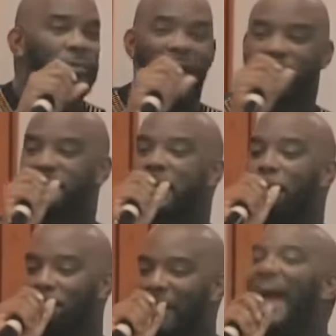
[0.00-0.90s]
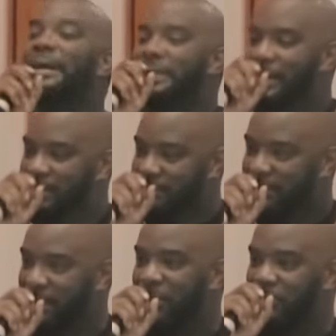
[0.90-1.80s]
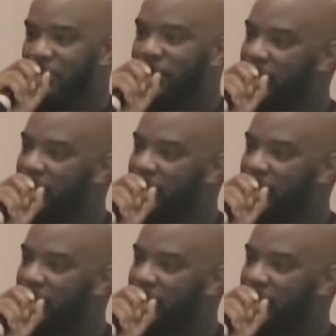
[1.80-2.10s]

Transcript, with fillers: there's some maintenance needs to